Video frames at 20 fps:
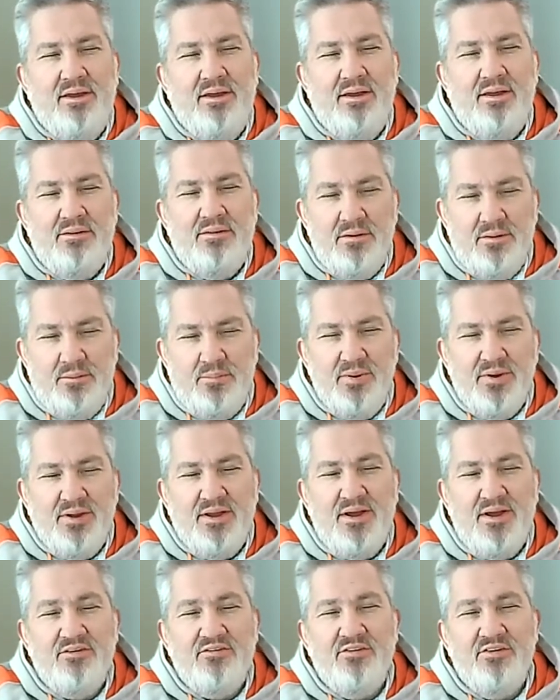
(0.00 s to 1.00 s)
and the
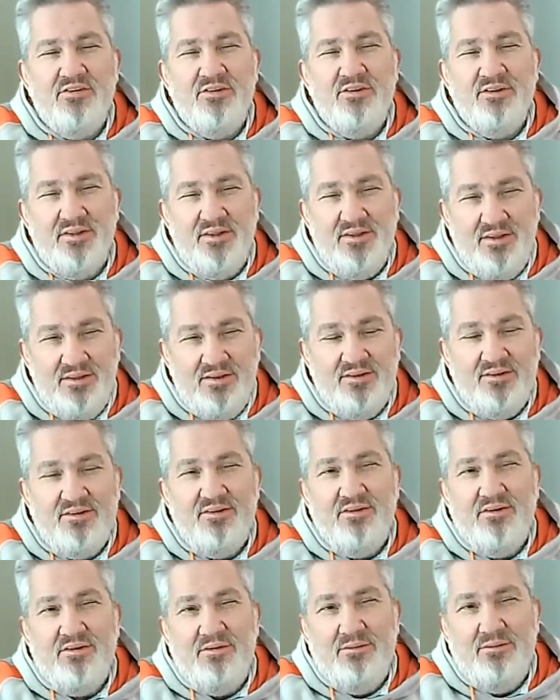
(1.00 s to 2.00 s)
repercussions
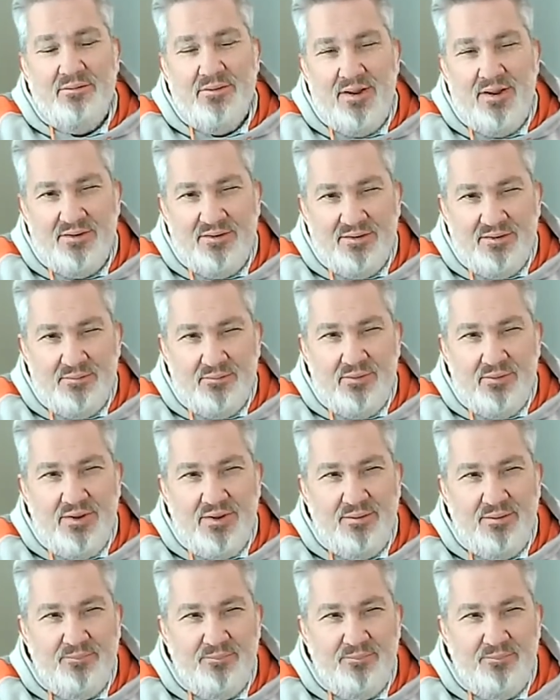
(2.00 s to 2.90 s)
is ransomware.